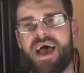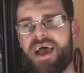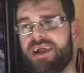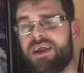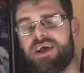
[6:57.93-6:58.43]

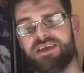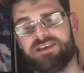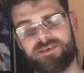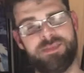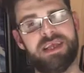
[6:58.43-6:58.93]
and
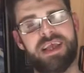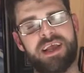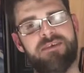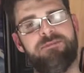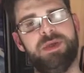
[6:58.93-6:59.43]

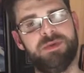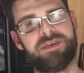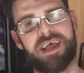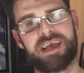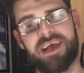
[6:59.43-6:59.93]
speaking of
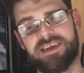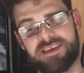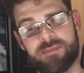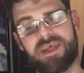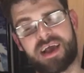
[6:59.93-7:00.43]
music,
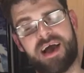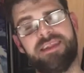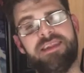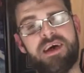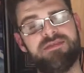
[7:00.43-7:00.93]
something I
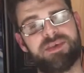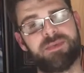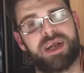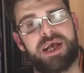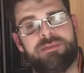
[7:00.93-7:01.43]
love to
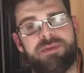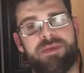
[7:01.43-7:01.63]
bring up to